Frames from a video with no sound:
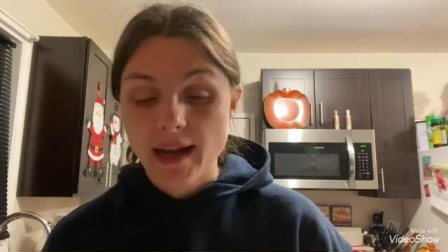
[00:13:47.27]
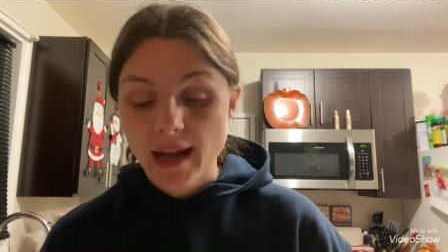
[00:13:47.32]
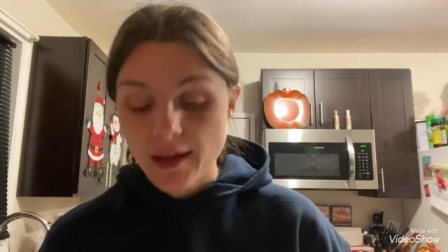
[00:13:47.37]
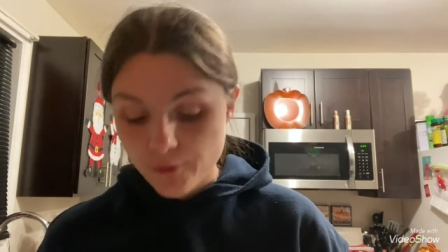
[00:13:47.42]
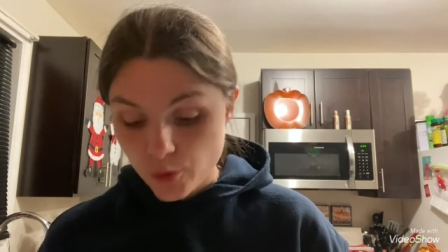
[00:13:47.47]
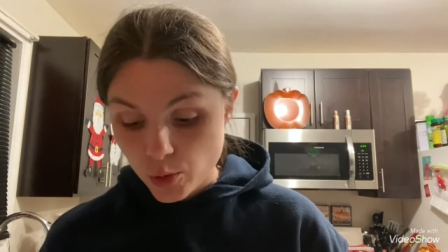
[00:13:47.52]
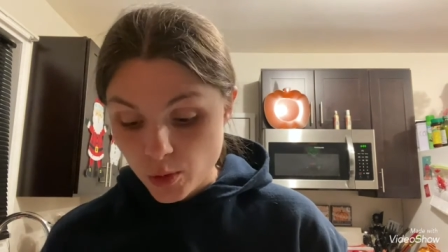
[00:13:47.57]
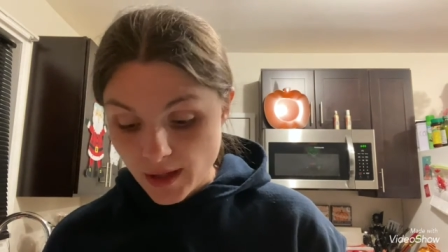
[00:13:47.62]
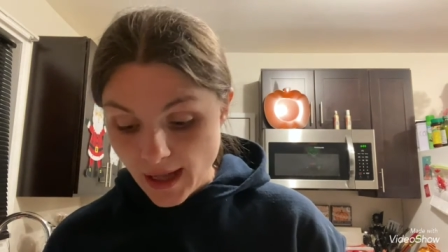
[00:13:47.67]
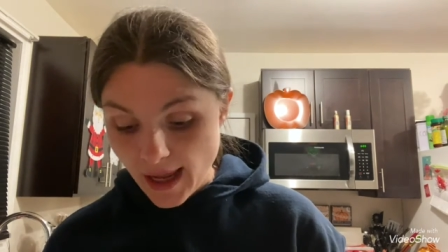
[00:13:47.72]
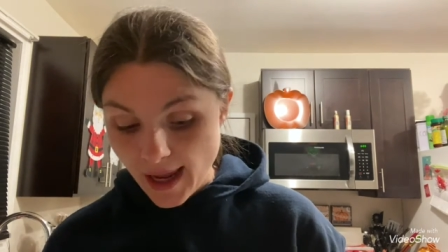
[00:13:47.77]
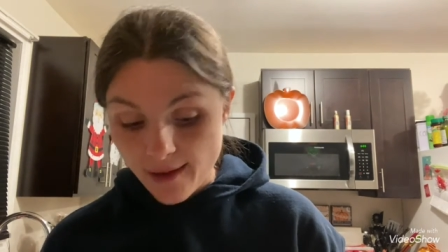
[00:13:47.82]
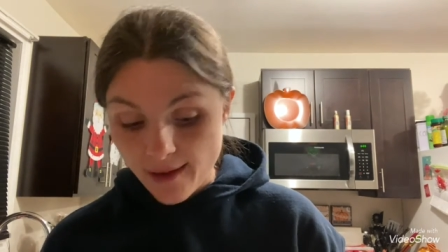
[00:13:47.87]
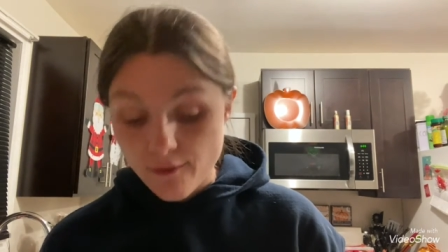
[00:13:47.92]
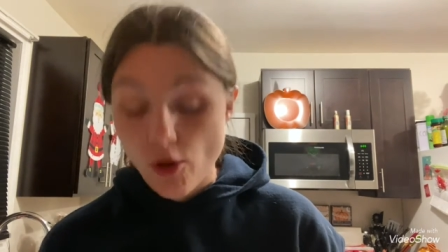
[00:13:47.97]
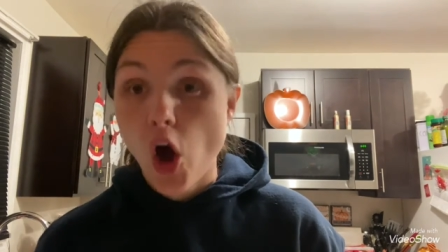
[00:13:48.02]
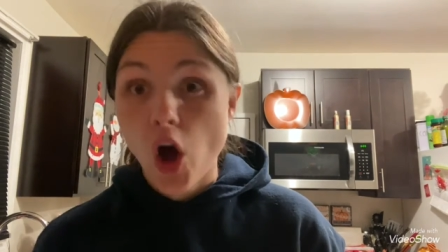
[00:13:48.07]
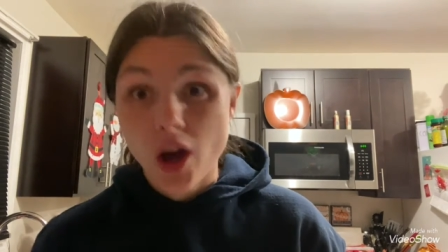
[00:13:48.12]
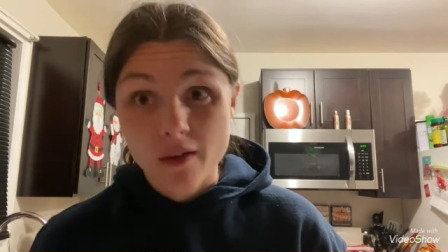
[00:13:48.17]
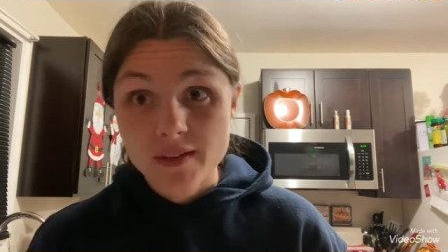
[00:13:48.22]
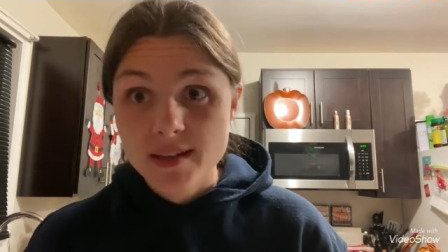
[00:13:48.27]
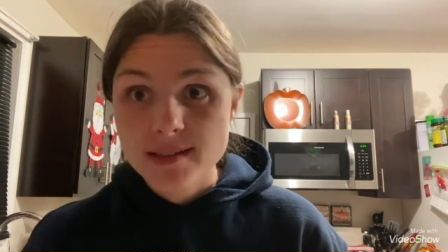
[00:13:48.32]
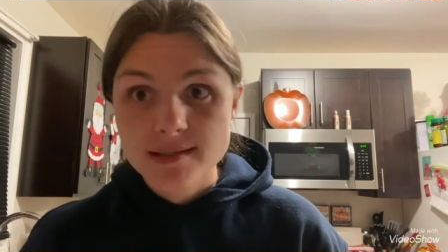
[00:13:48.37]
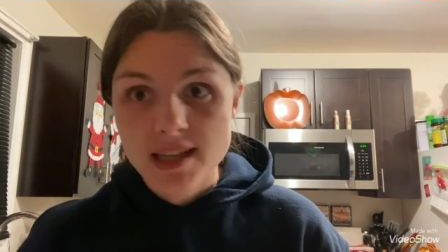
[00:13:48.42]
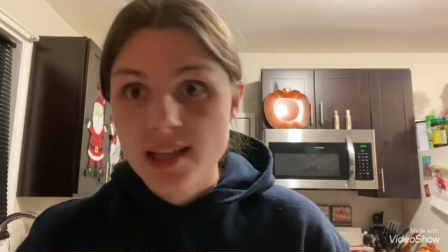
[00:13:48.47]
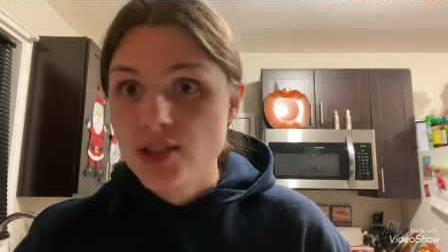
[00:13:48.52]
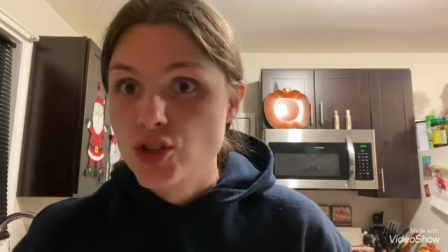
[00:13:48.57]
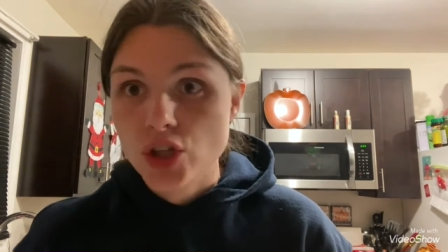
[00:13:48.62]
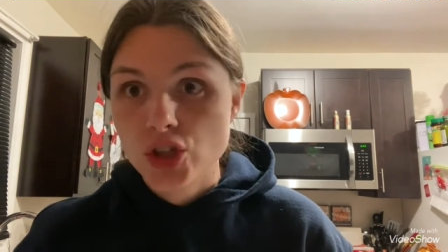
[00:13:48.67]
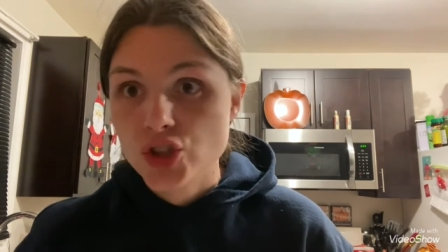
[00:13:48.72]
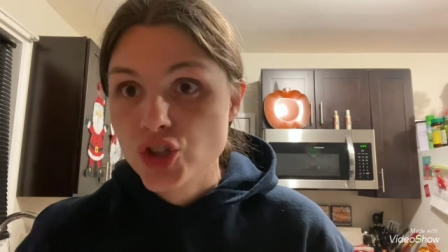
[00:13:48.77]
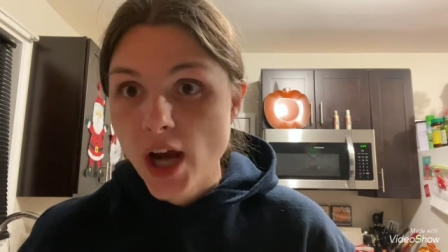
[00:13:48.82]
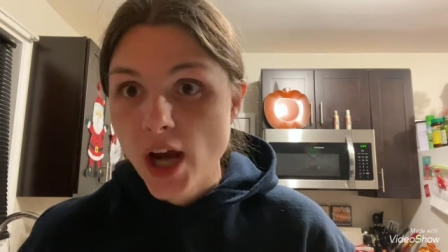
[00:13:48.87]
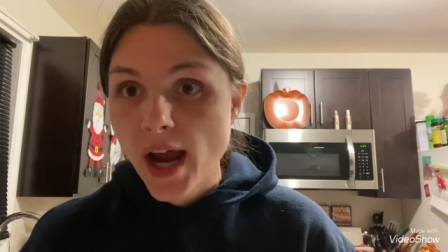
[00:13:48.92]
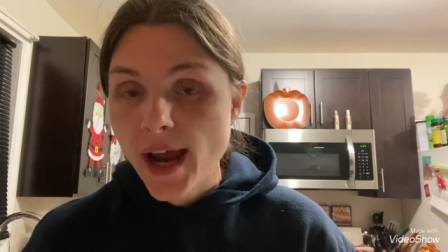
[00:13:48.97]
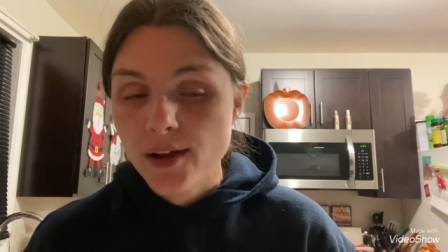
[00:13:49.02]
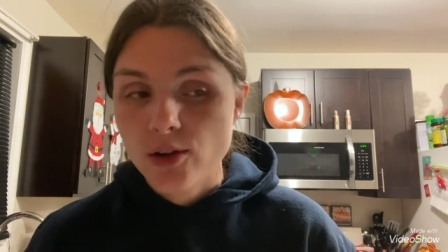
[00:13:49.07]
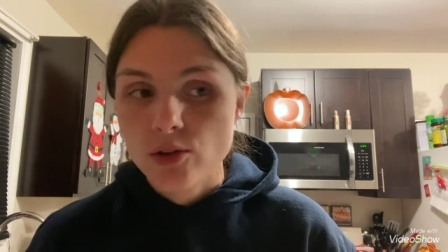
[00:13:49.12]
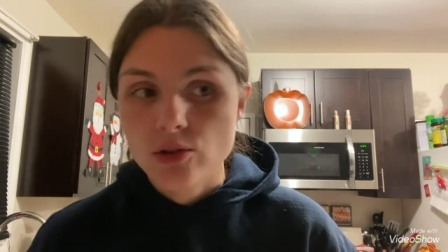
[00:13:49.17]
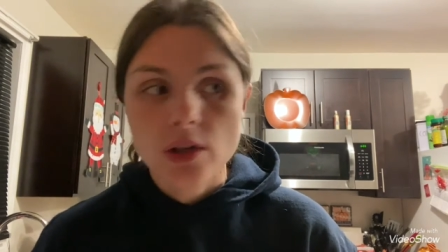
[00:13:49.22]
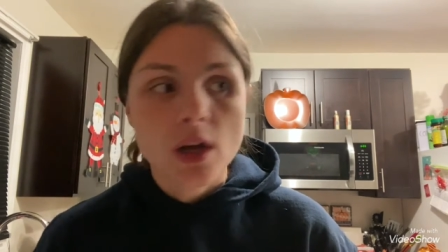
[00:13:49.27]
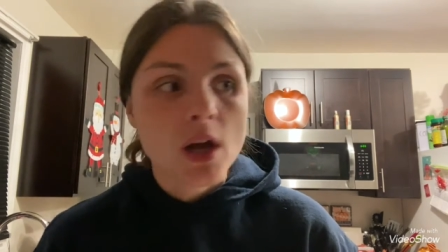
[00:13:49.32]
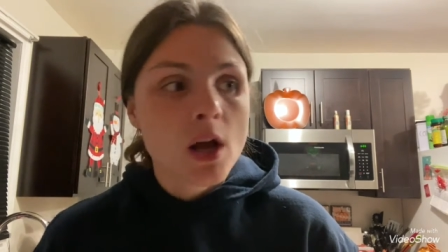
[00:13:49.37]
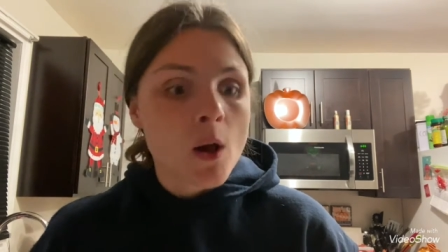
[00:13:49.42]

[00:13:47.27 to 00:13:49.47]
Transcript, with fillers: nephew can have. Obviously, it's her child.